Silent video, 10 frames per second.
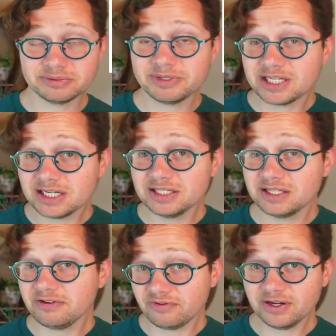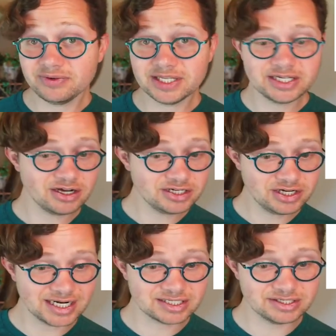because they're frequently
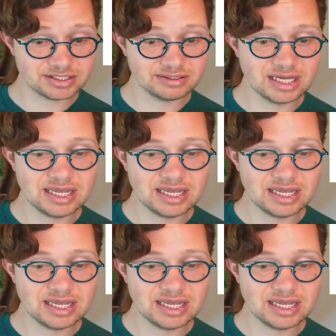contractors.